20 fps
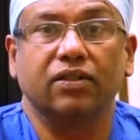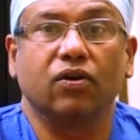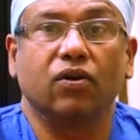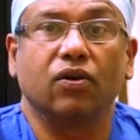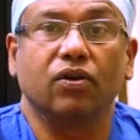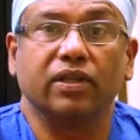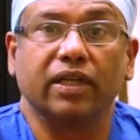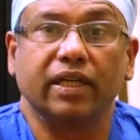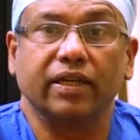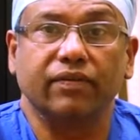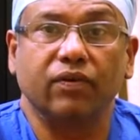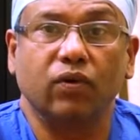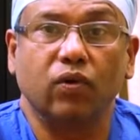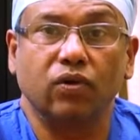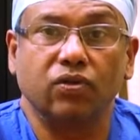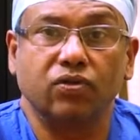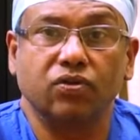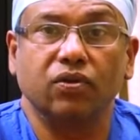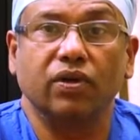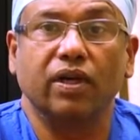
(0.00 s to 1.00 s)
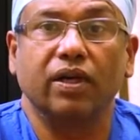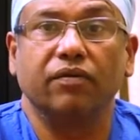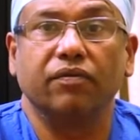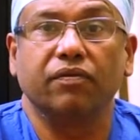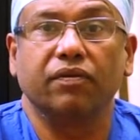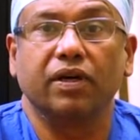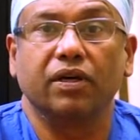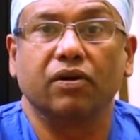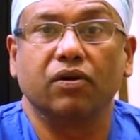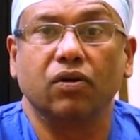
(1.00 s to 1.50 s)
or they also give
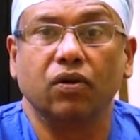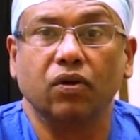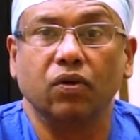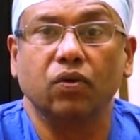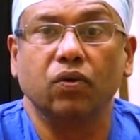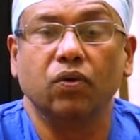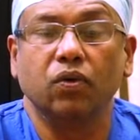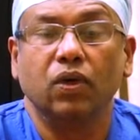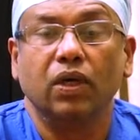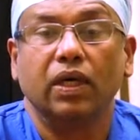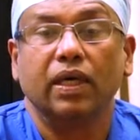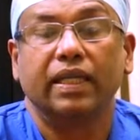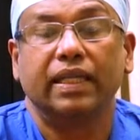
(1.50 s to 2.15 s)
a clue